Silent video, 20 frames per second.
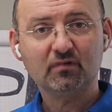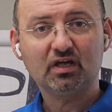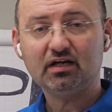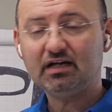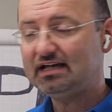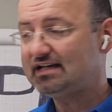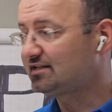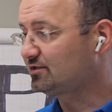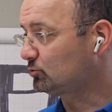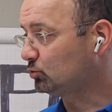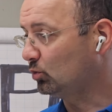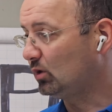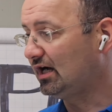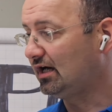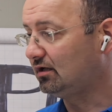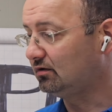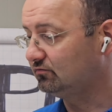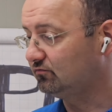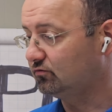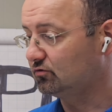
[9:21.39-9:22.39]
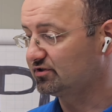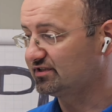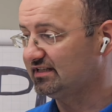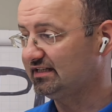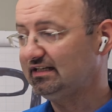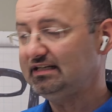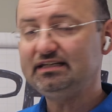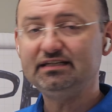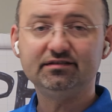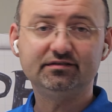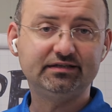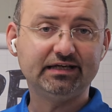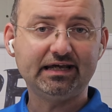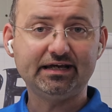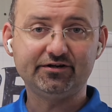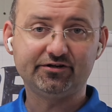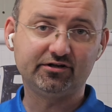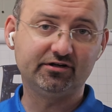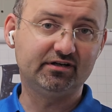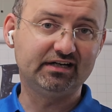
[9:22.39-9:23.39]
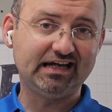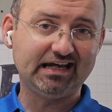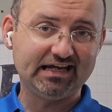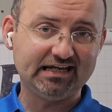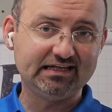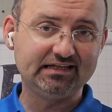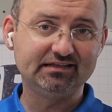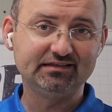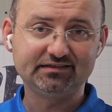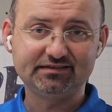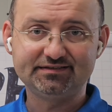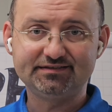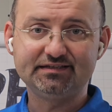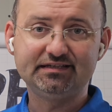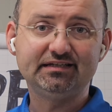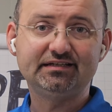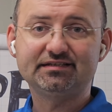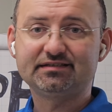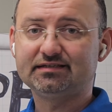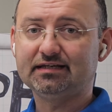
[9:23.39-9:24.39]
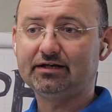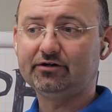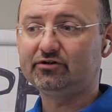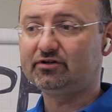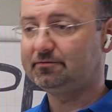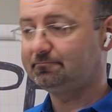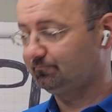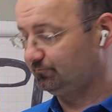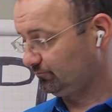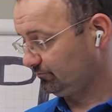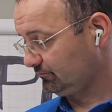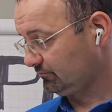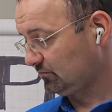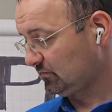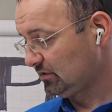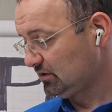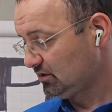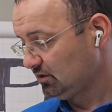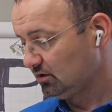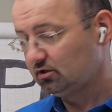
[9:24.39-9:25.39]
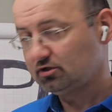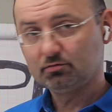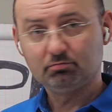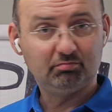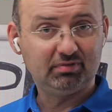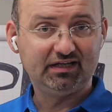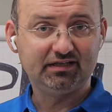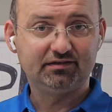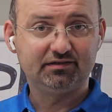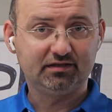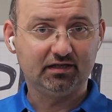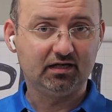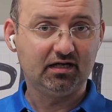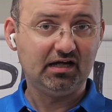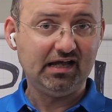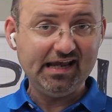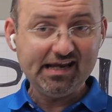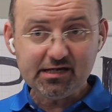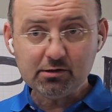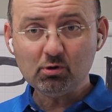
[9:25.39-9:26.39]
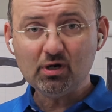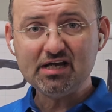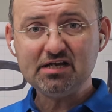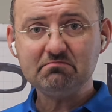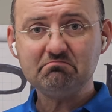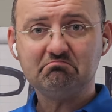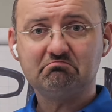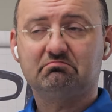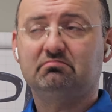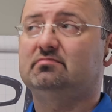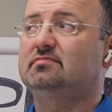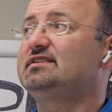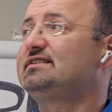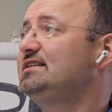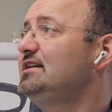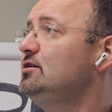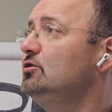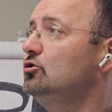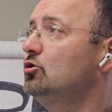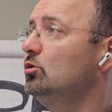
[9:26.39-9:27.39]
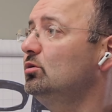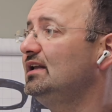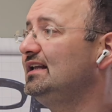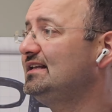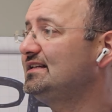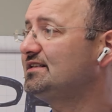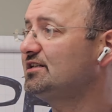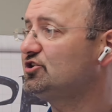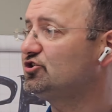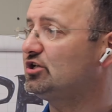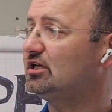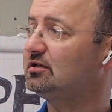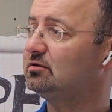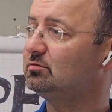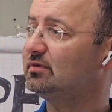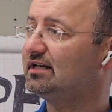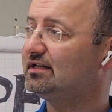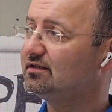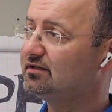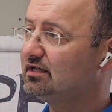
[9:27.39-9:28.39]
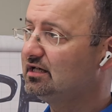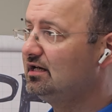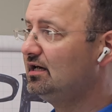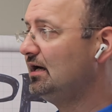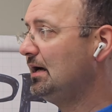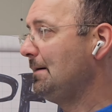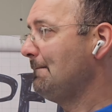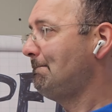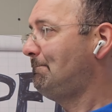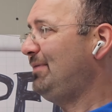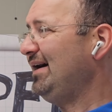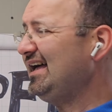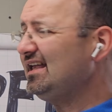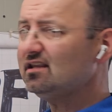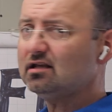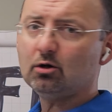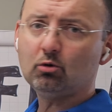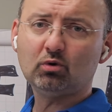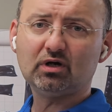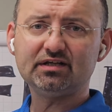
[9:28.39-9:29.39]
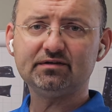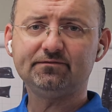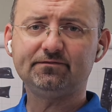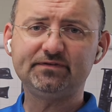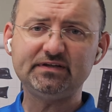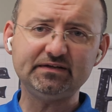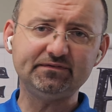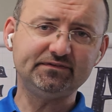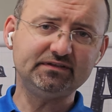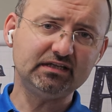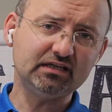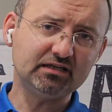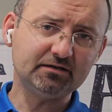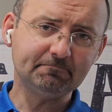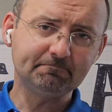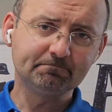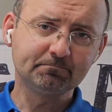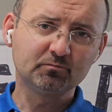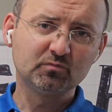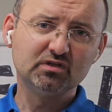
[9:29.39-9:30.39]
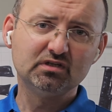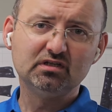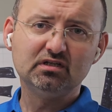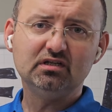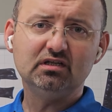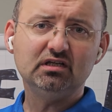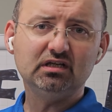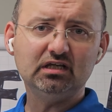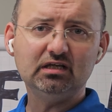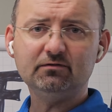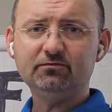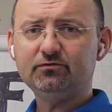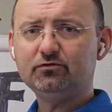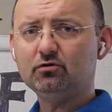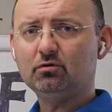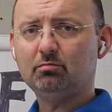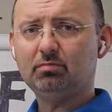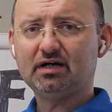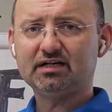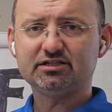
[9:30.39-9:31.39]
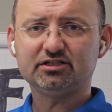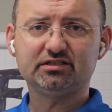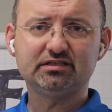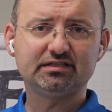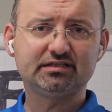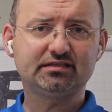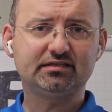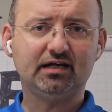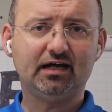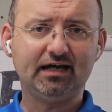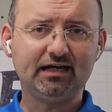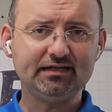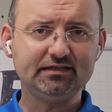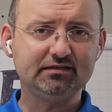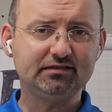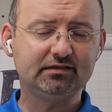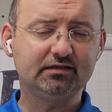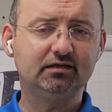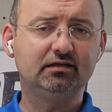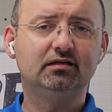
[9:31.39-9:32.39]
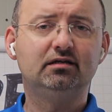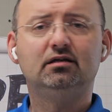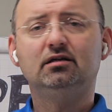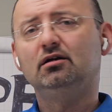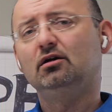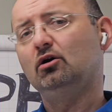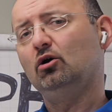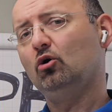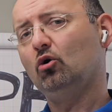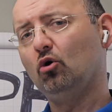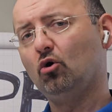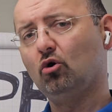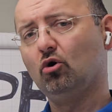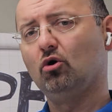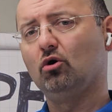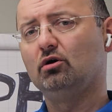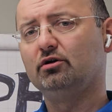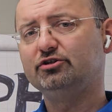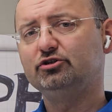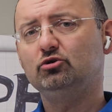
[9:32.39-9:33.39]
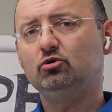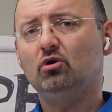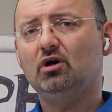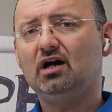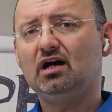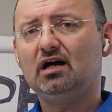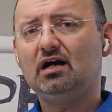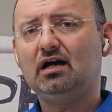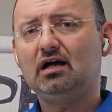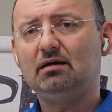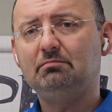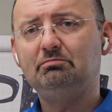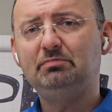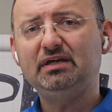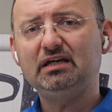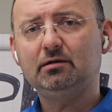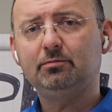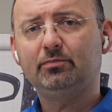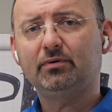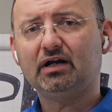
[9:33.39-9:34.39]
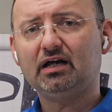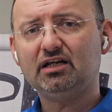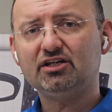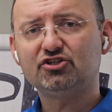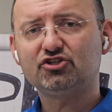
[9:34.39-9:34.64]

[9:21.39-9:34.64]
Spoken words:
as well for the interior and the exterior. But anyway, there you go, ladies and gentlemen. Pella 150. If your budget is tight or you are a big price